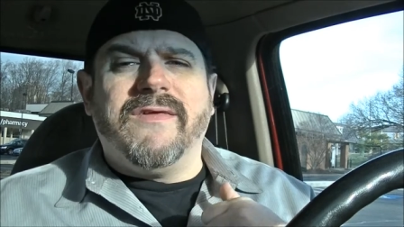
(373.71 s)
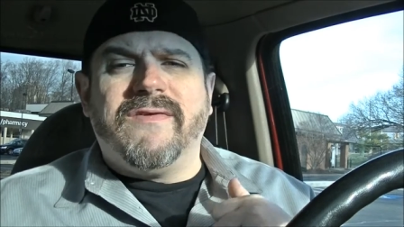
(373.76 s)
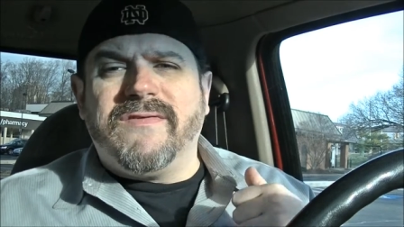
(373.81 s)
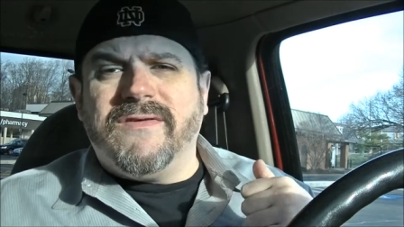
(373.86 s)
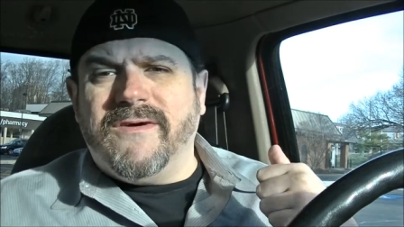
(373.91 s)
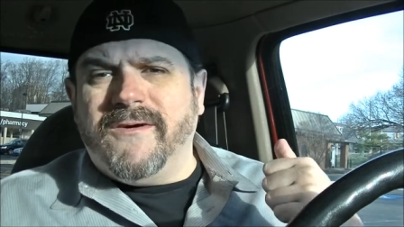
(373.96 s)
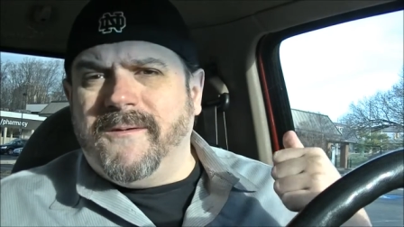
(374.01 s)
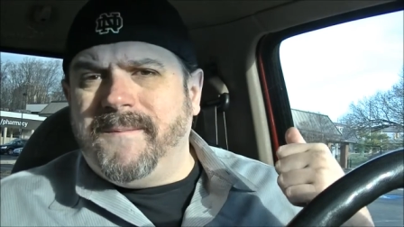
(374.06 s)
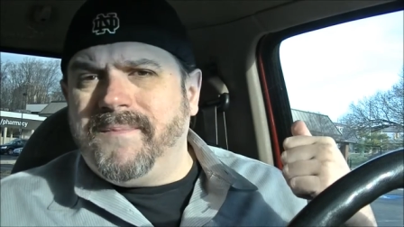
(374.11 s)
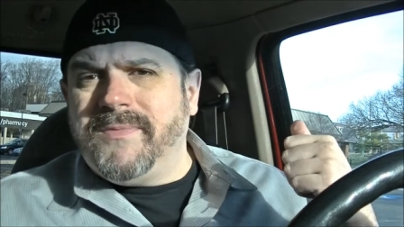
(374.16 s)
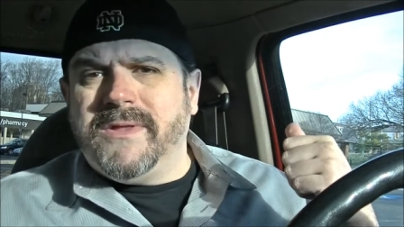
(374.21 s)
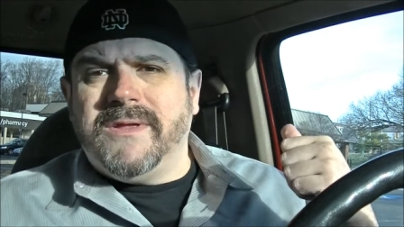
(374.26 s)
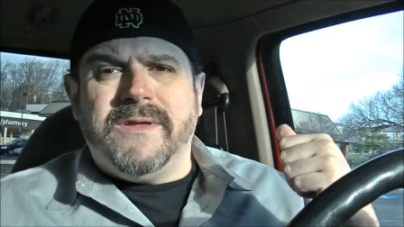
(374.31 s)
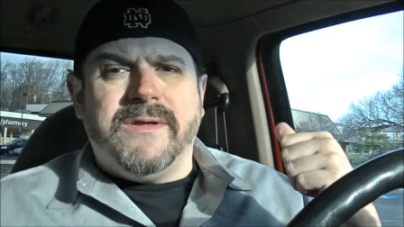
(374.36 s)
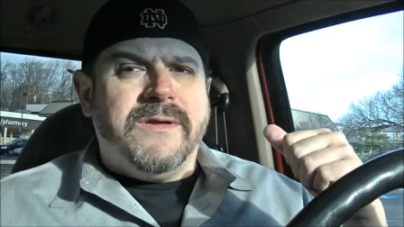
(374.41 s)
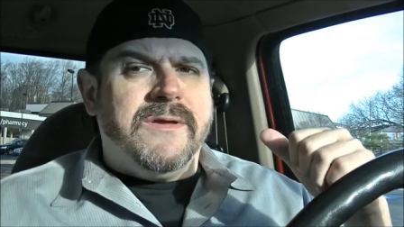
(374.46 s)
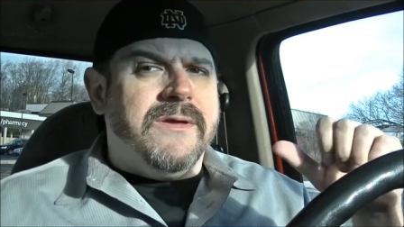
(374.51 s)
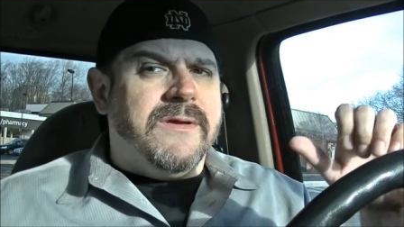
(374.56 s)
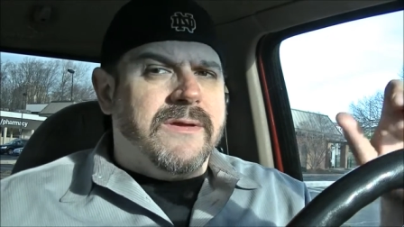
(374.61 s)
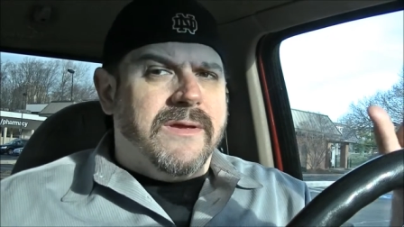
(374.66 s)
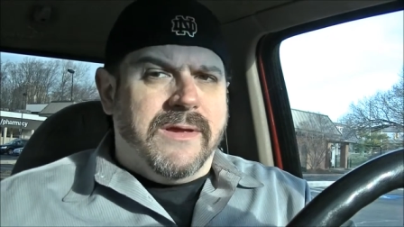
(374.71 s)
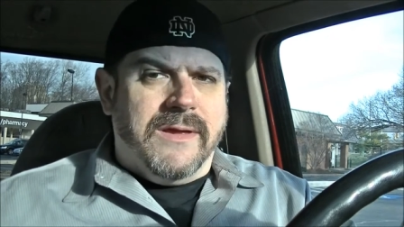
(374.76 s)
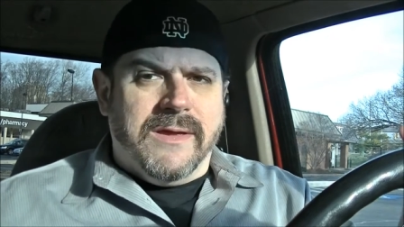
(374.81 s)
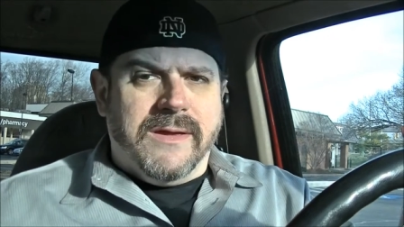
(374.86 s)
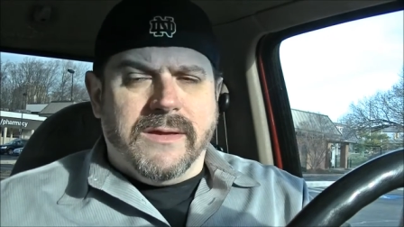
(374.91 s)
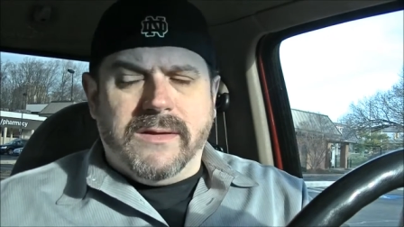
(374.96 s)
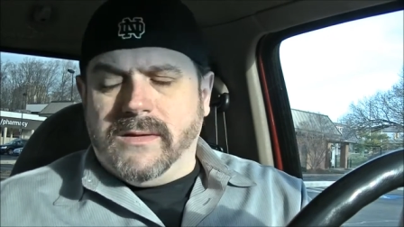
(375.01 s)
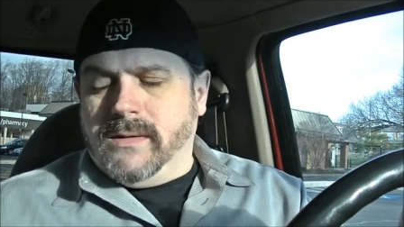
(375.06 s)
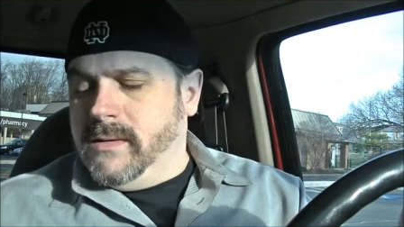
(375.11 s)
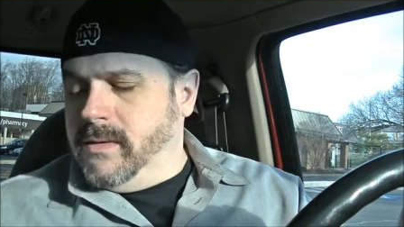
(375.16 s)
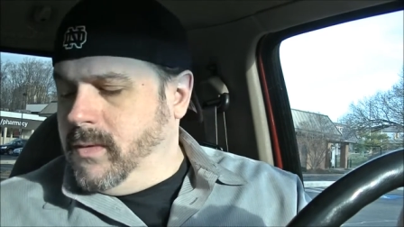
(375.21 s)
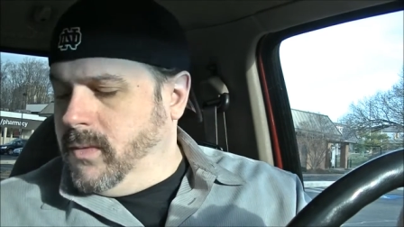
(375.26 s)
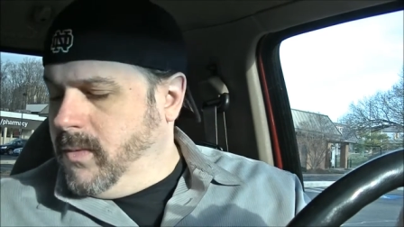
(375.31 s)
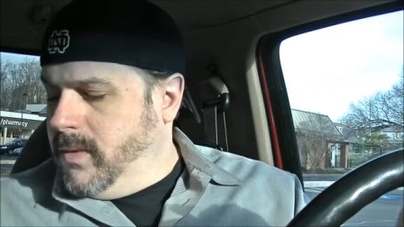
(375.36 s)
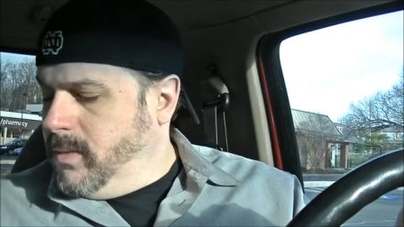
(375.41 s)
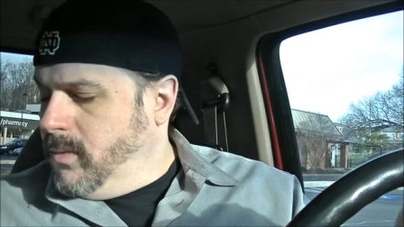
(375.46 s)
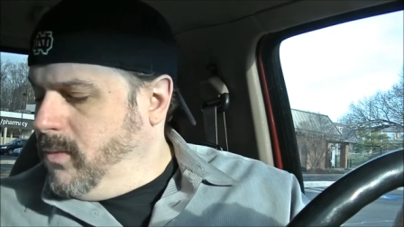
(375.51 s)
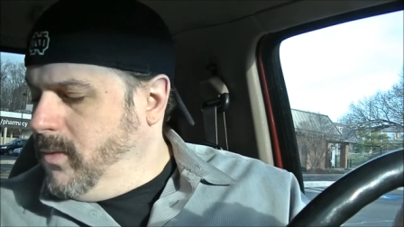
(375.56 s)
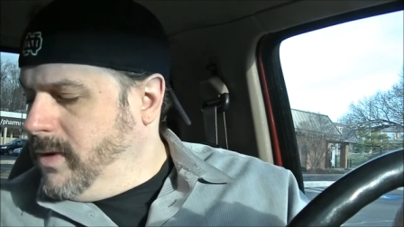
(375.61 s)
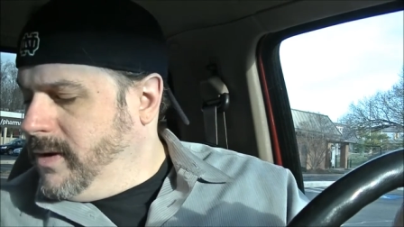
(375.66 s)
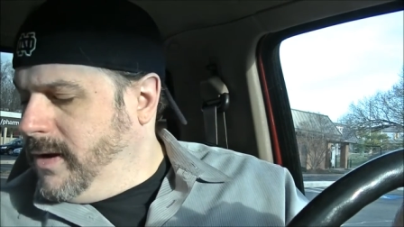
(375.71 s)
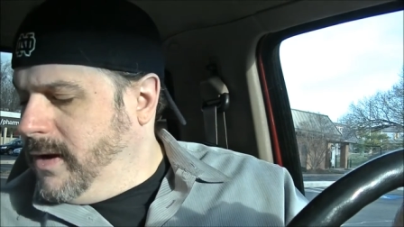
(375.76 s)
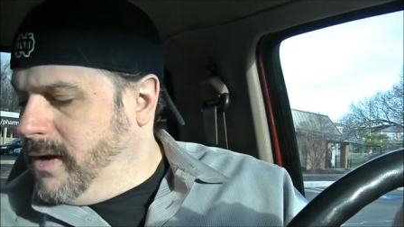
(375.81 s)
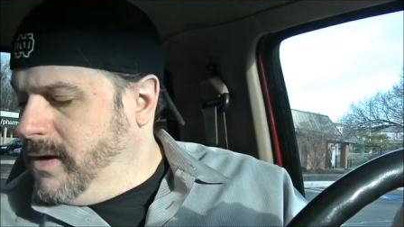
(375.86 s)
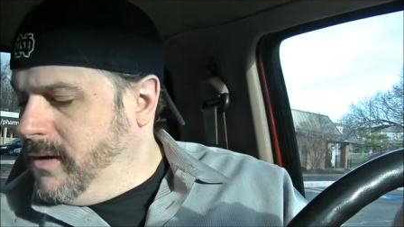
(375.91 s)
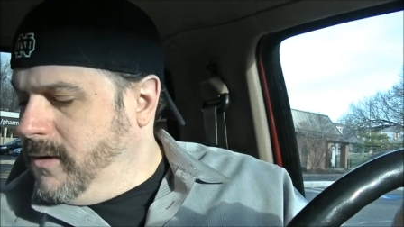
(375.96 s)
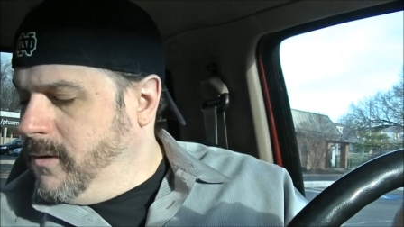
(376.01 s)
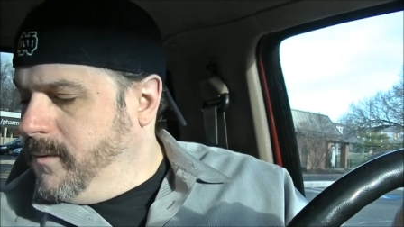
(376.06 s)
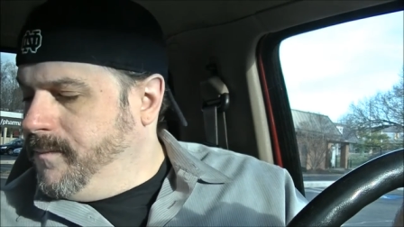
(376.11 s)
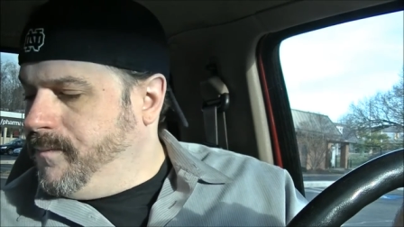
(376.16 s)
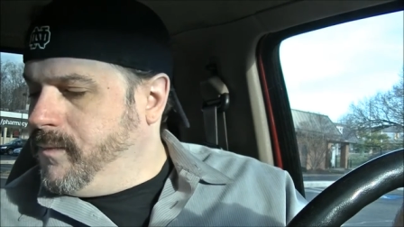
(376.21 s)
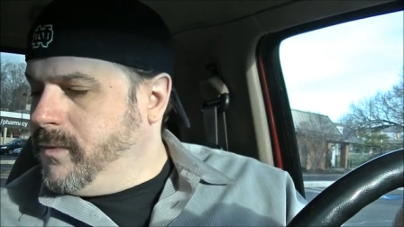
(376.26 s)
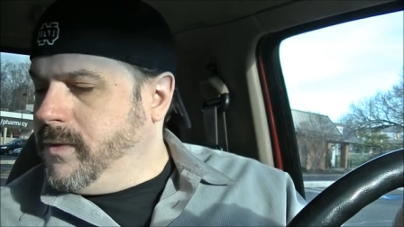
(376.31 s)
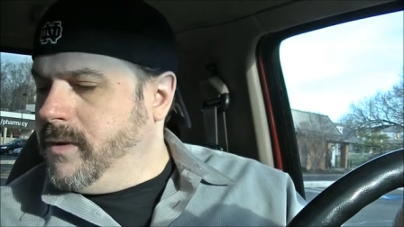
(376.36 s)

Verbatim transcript: so eh, what, what can I do?